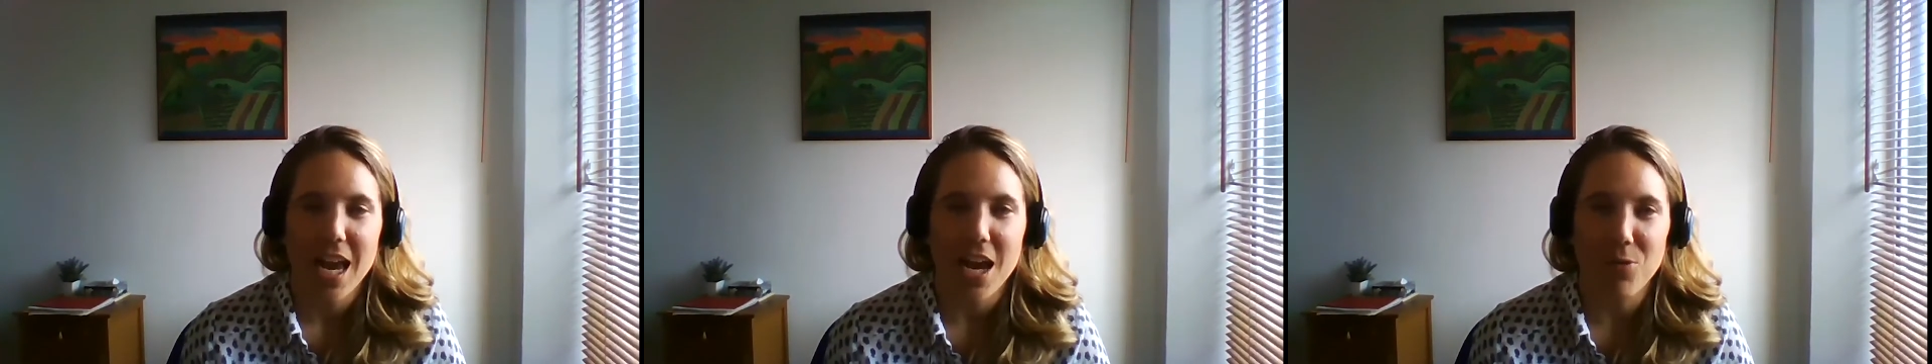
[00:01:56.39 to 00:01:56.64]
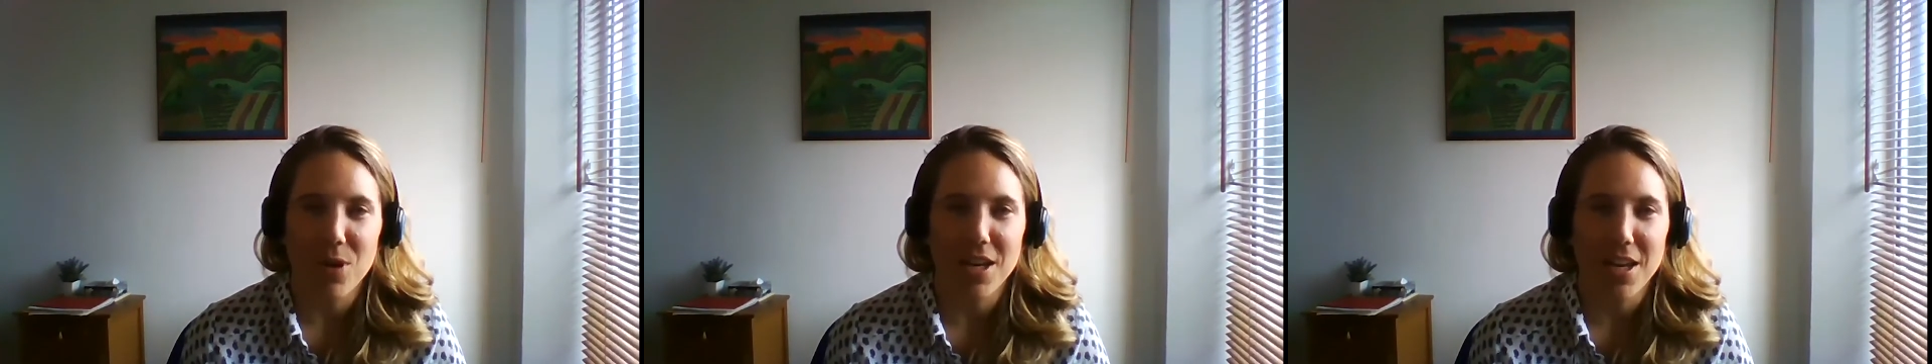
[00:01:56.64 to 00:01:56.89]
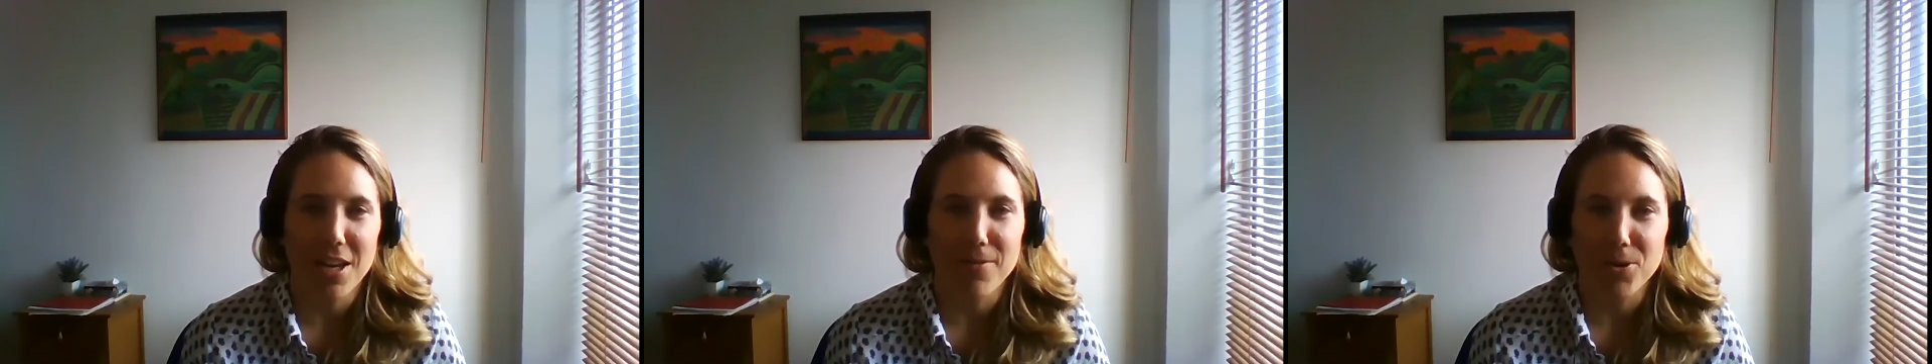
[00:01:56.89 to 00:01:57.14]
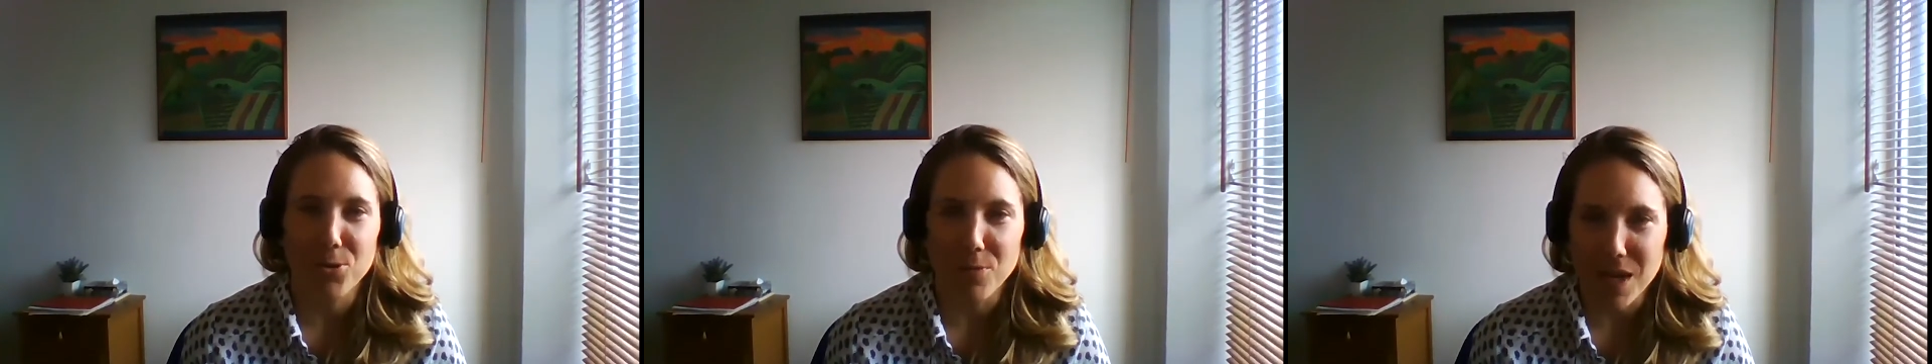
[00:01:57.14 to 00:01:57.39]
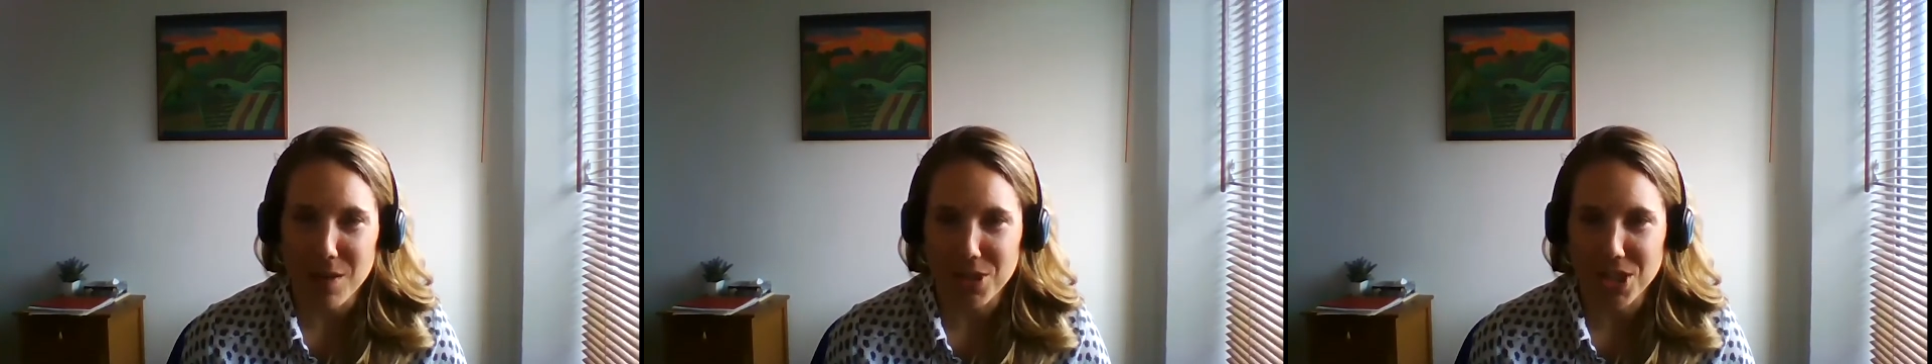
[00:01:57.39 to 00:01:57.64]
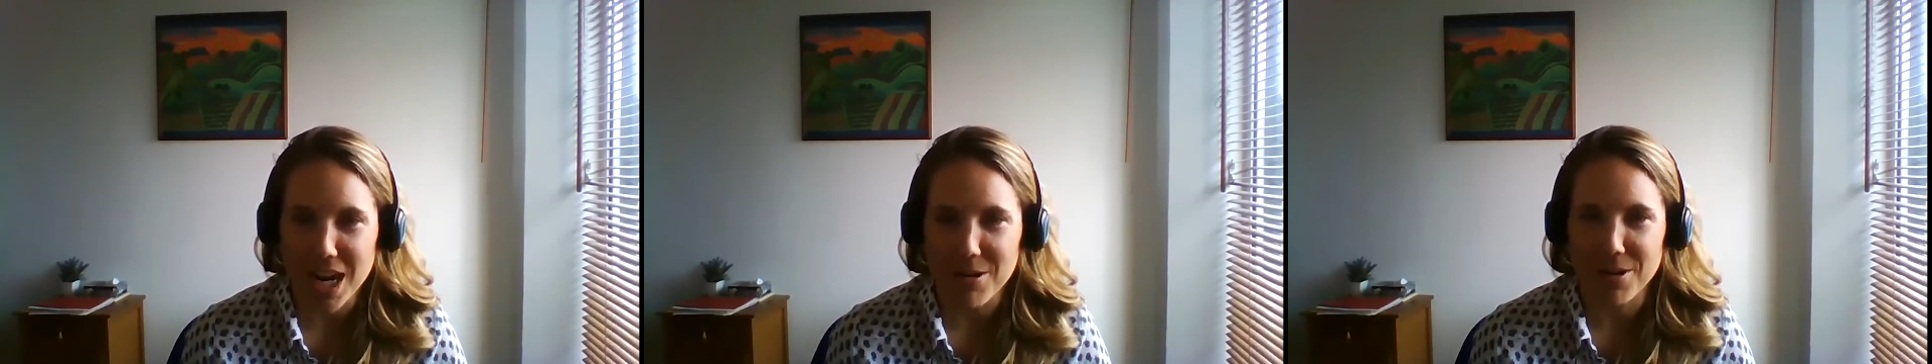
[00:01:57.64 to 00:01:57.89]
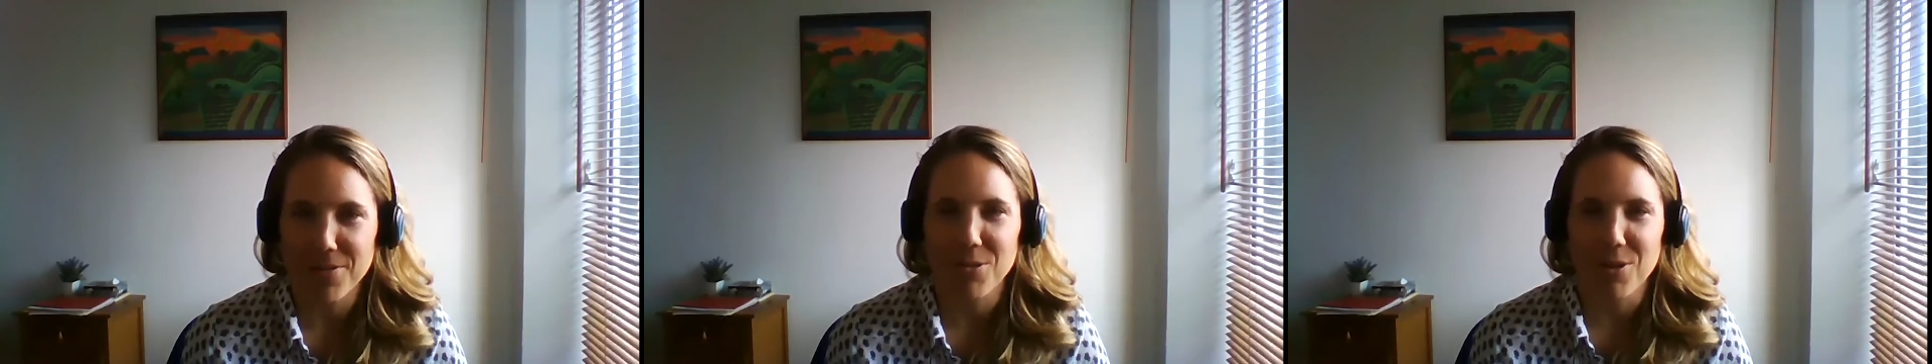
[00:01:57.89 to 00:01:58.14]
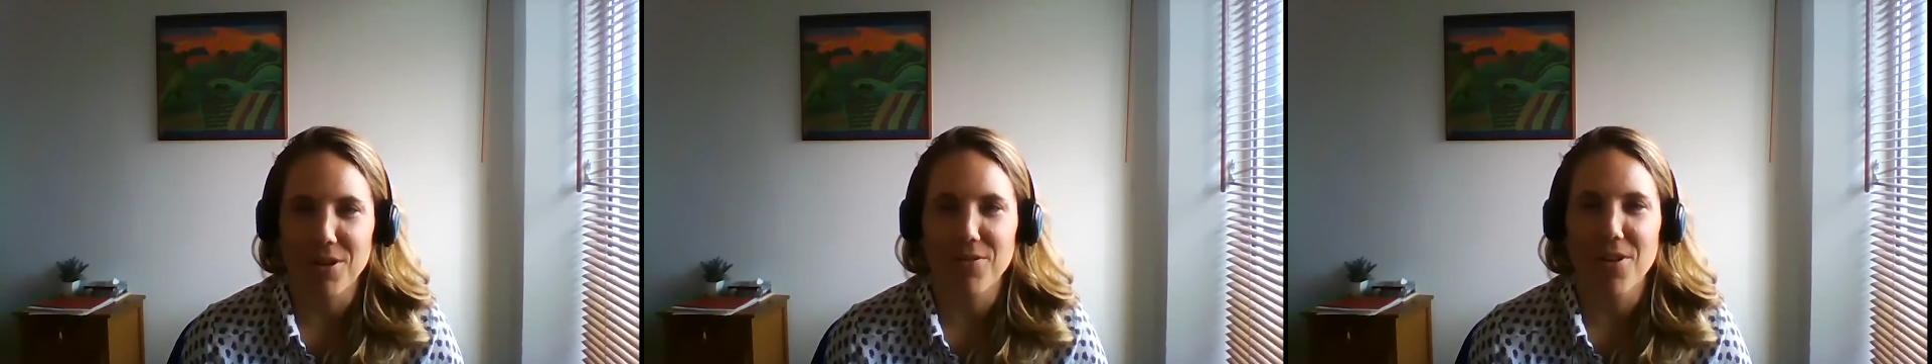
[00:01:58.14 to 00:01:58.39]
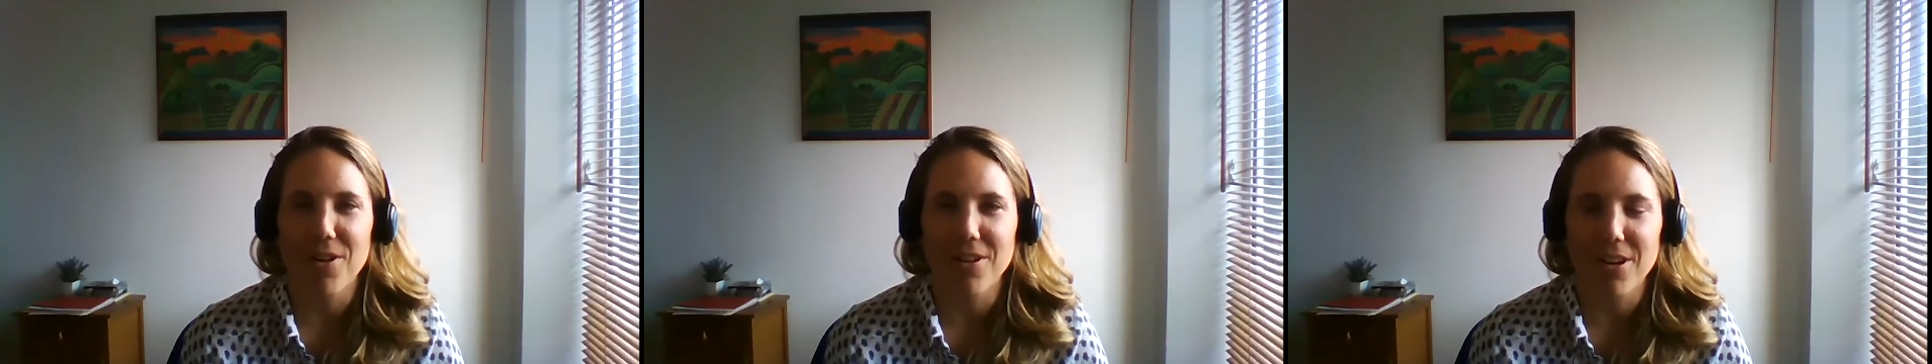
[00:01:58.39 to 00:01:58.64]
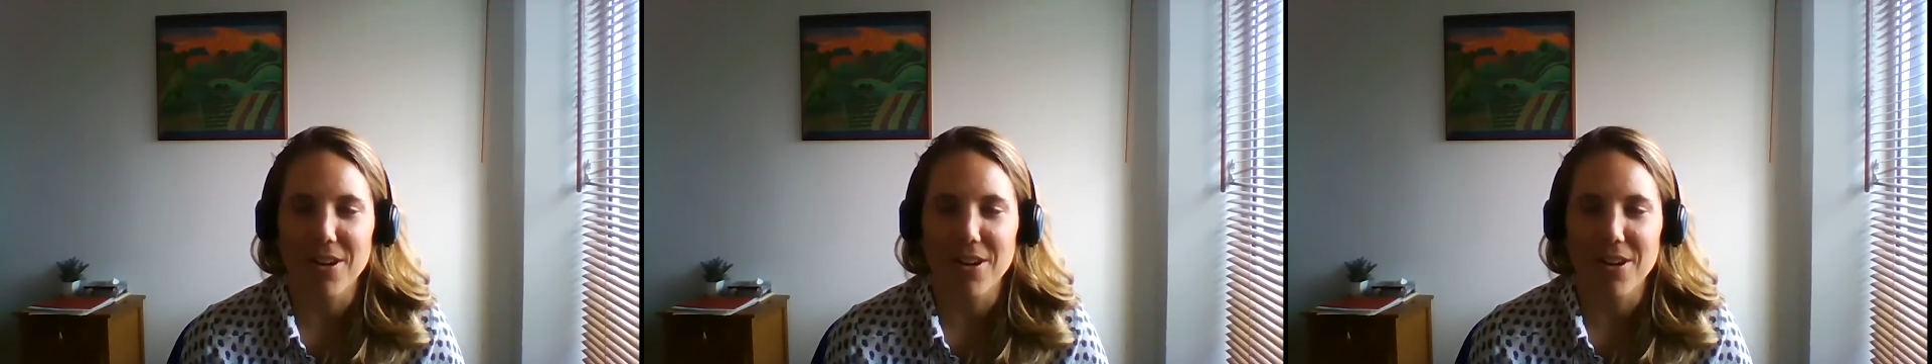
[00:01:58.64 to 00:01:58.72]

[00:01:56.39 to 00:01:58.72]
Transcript: and we did a virtual baby shower for, one of our,